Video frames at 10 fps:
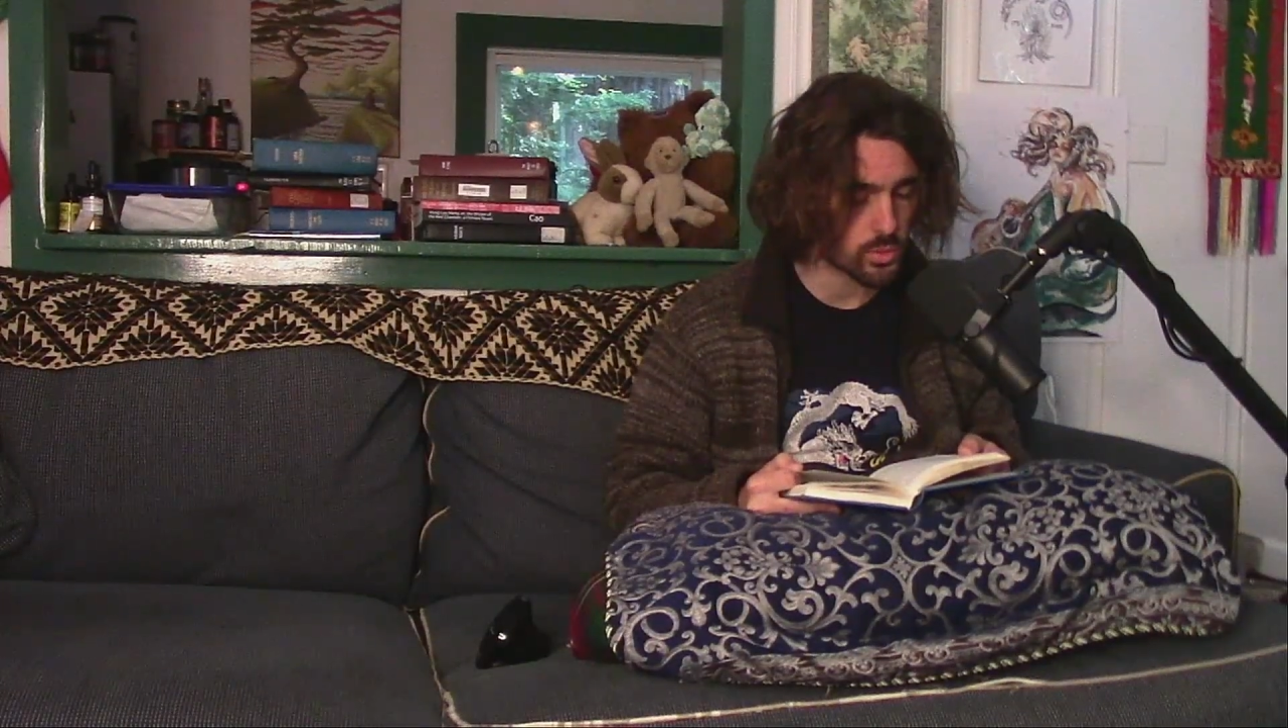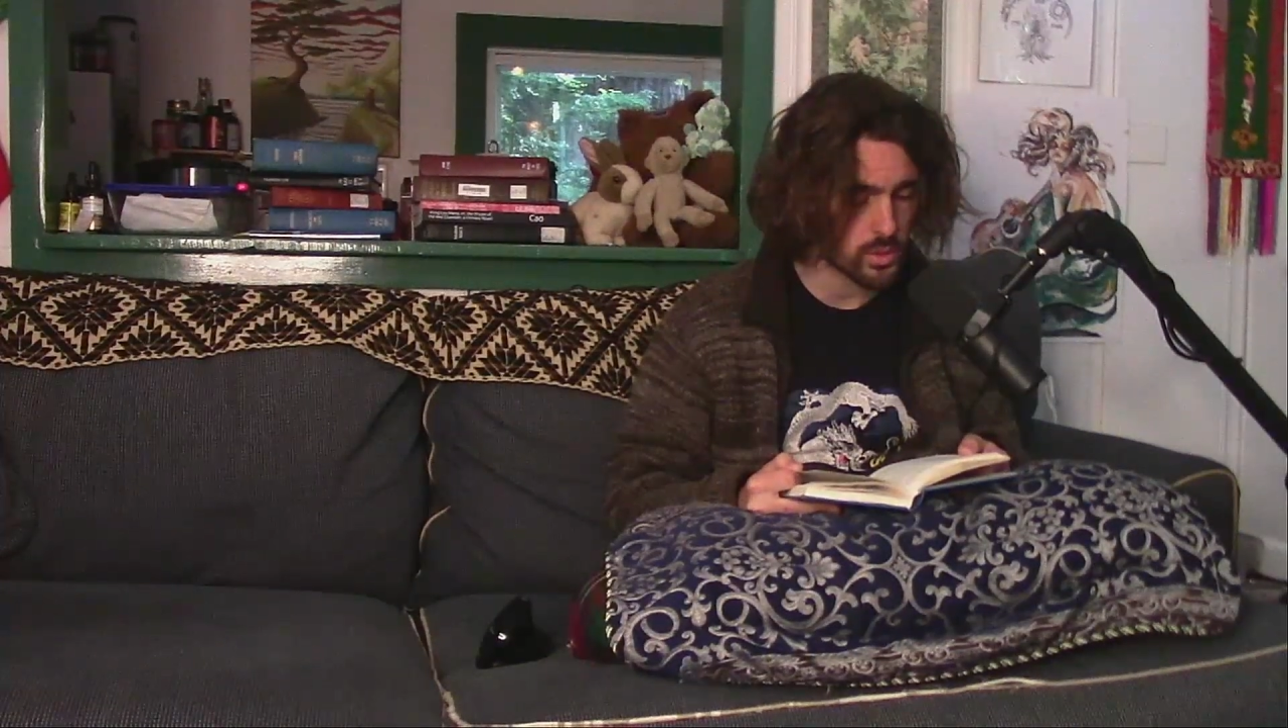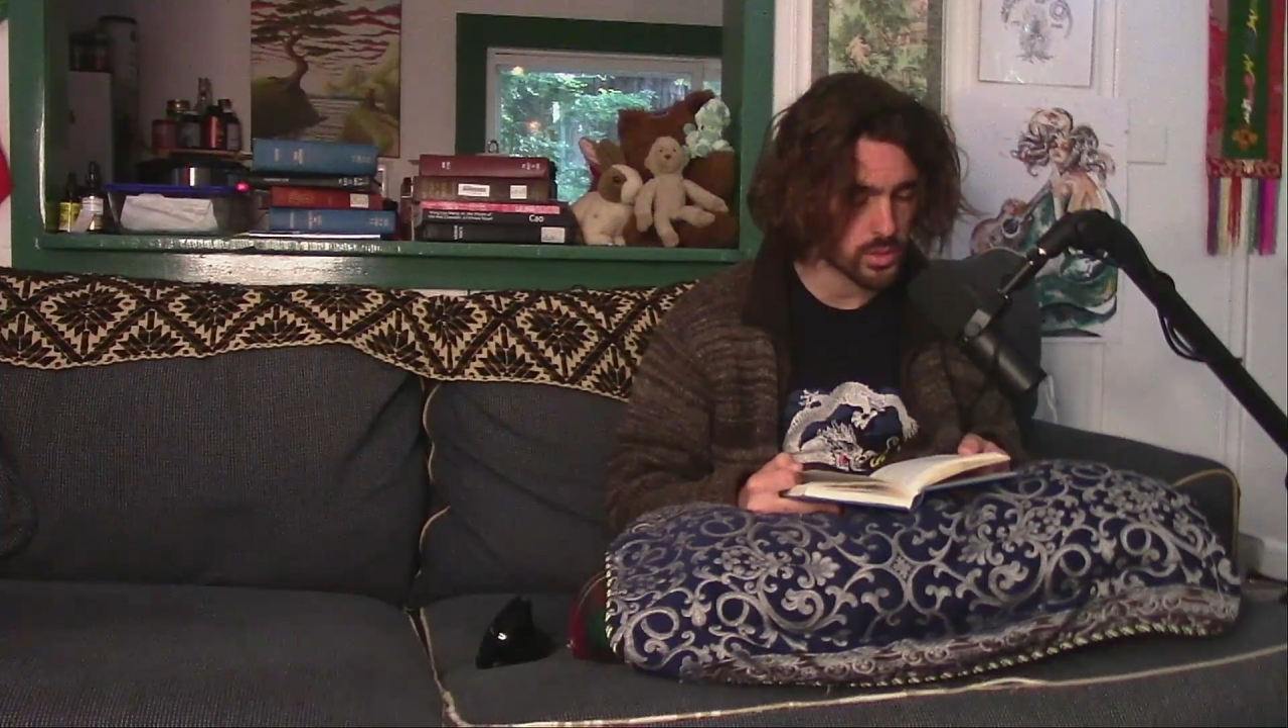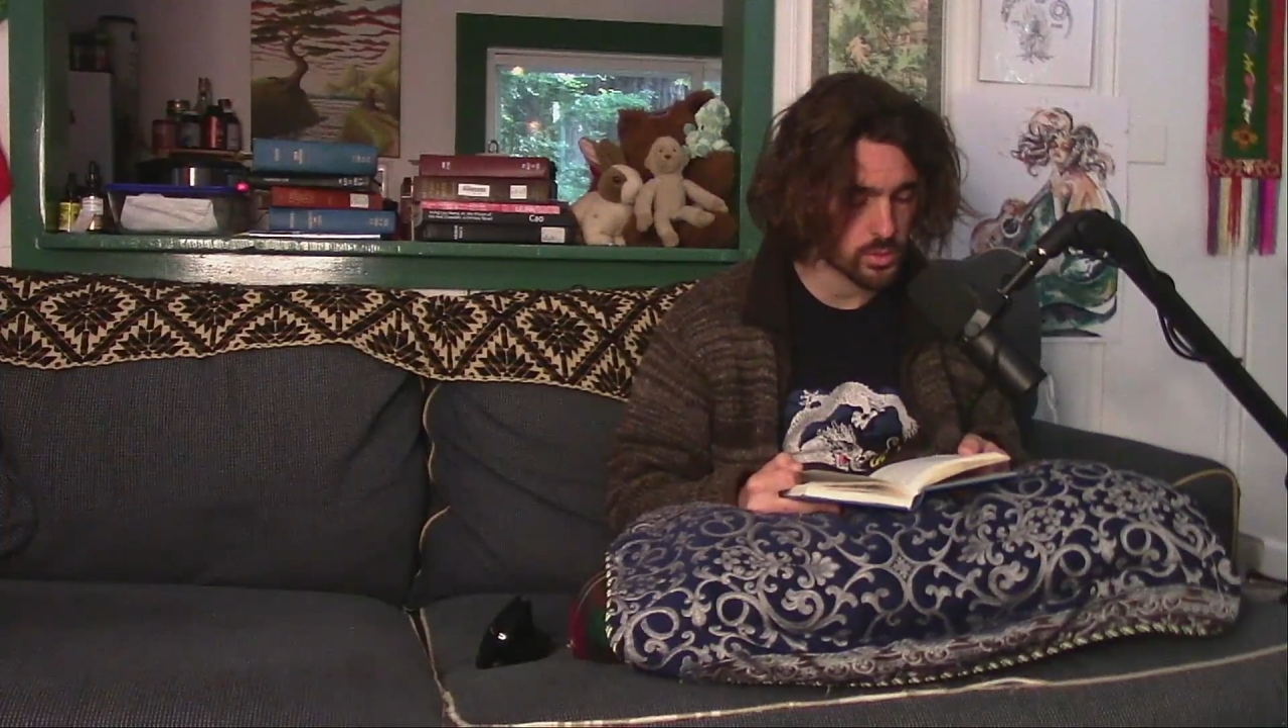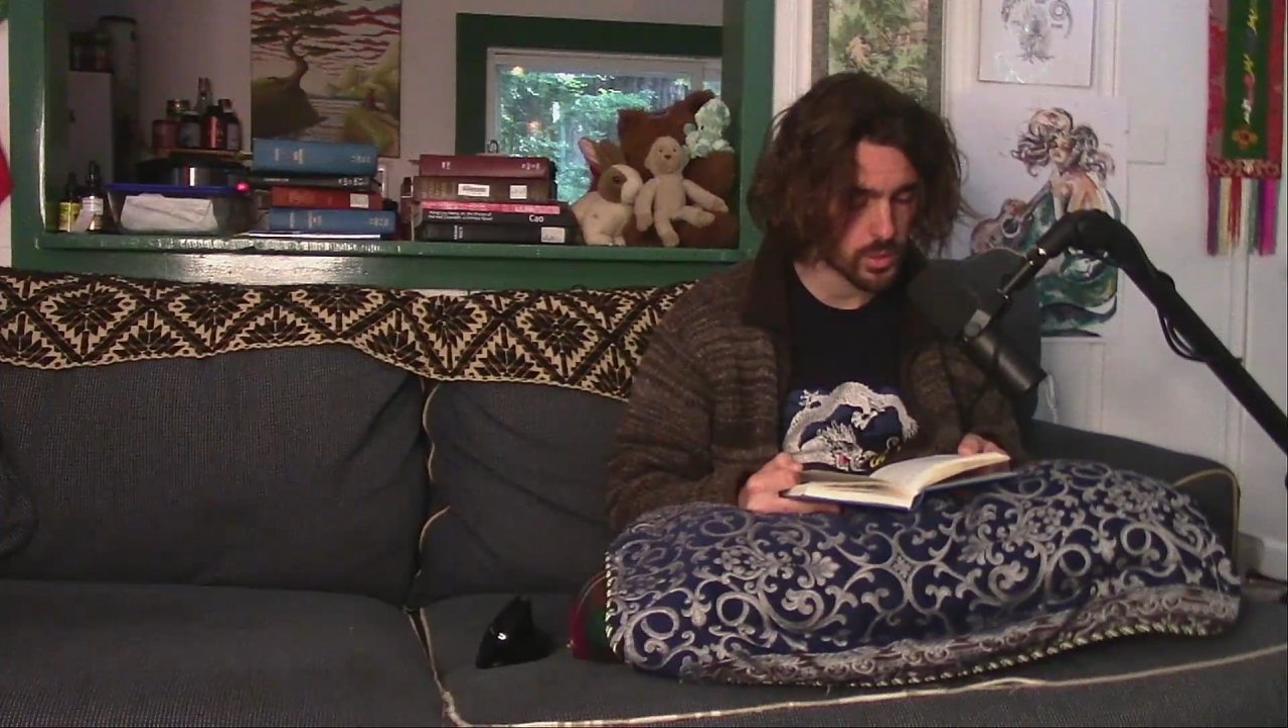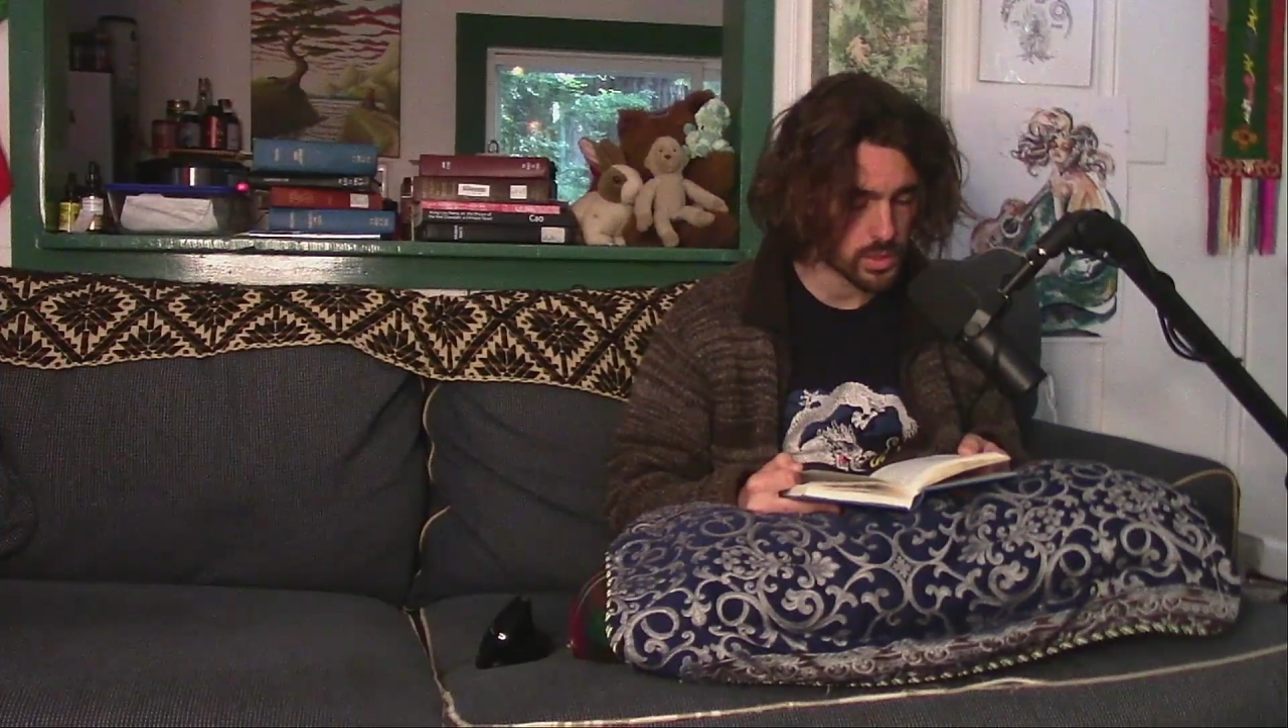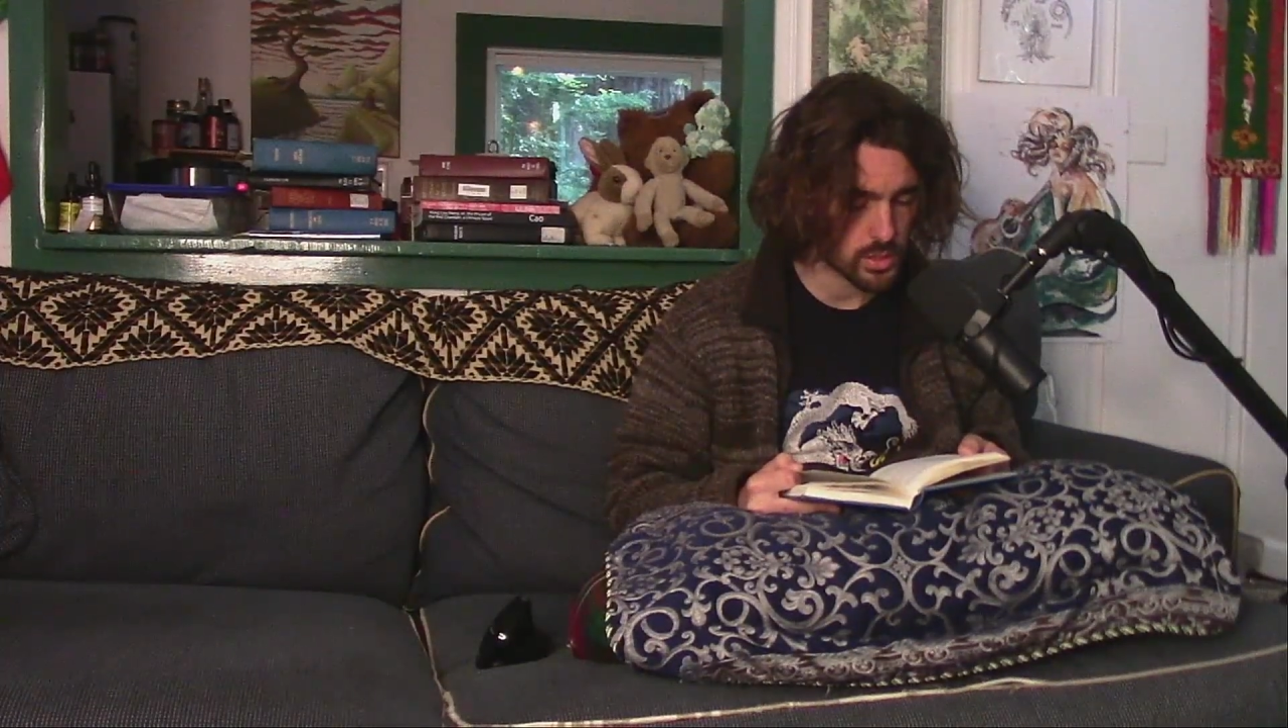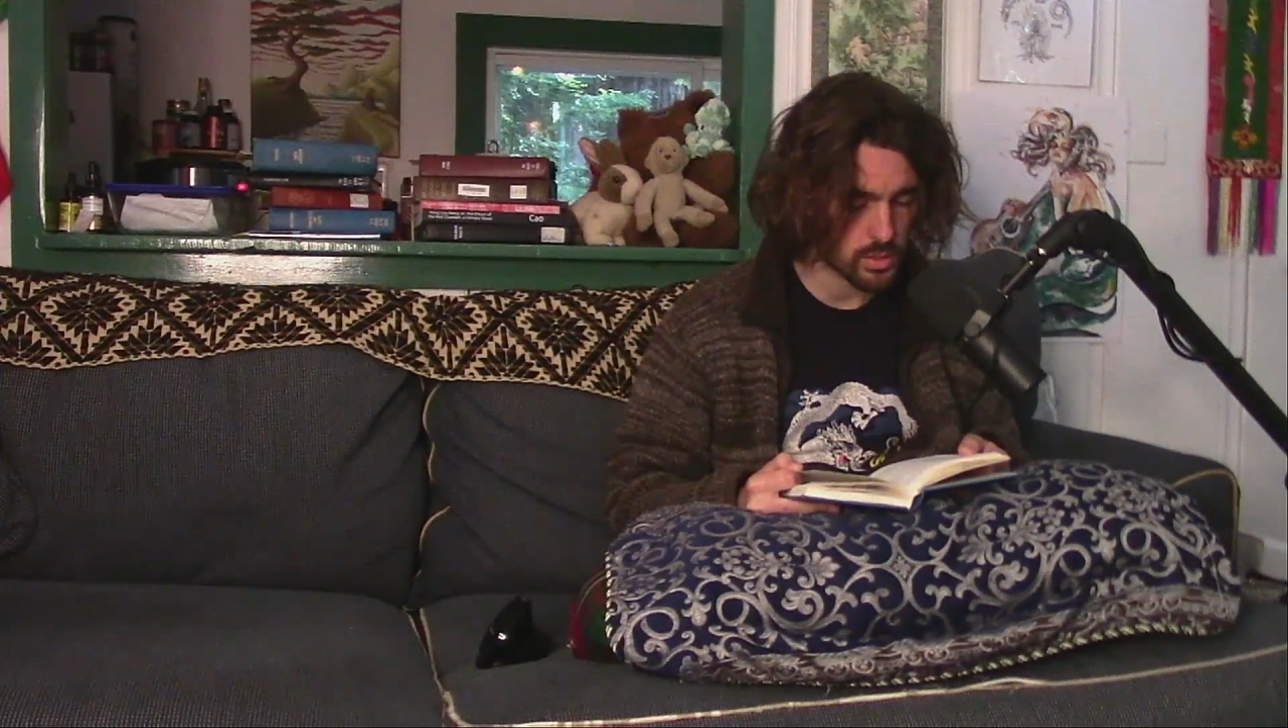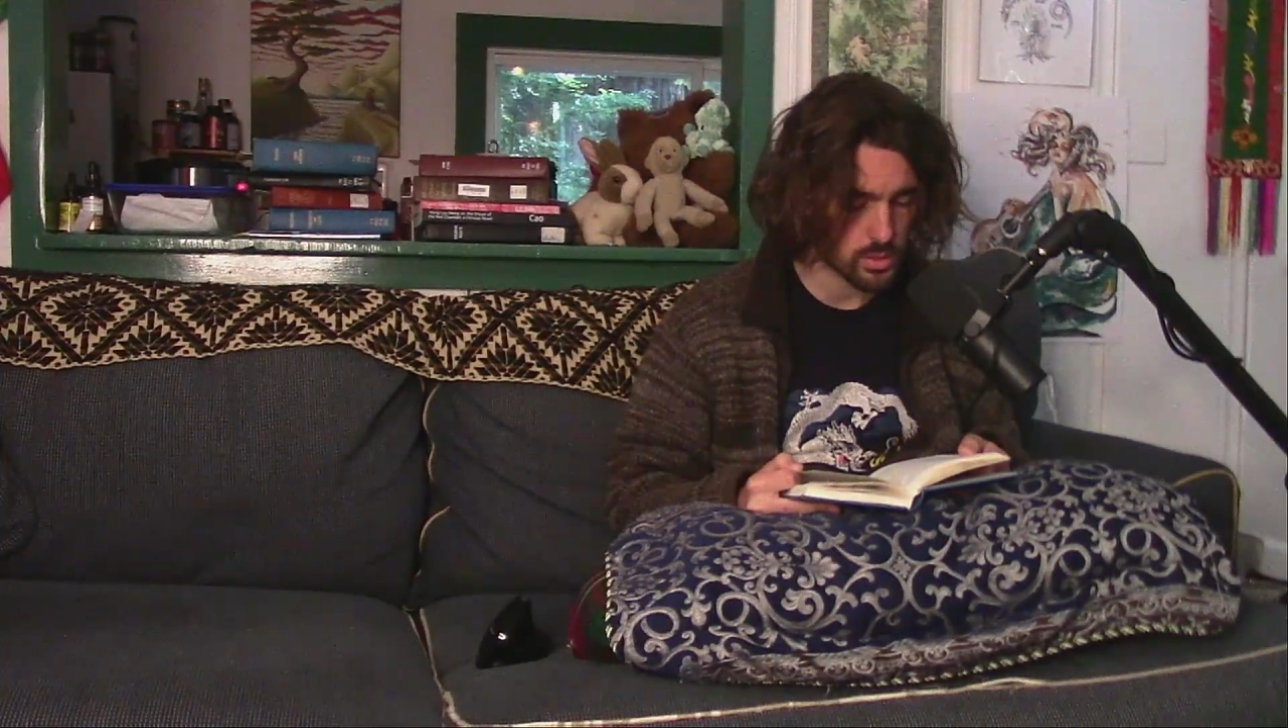alterations